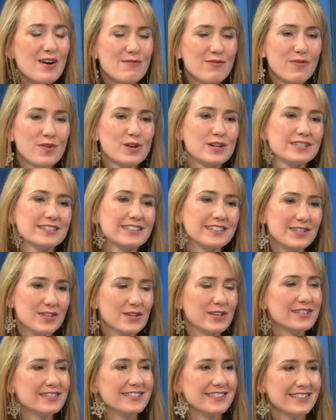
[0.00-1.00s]
Unfortunately,
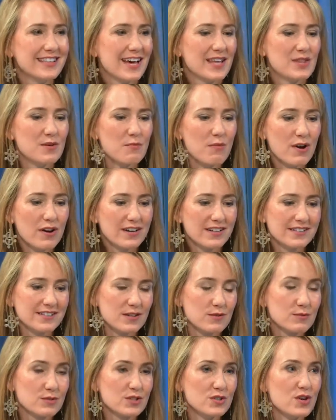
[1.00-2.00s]
you could see that in the markets.
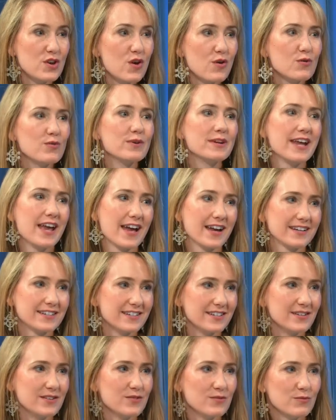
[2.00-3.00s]
There was no
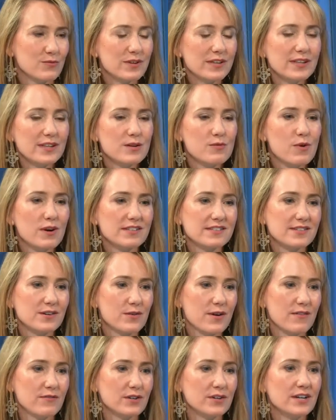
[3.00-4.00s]
reaction really
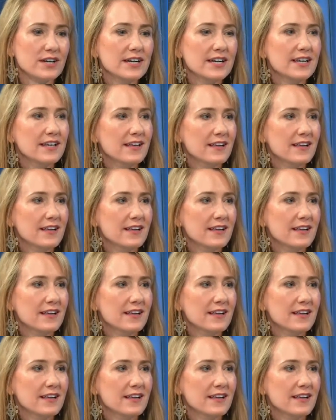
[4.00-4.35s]
whatsoever.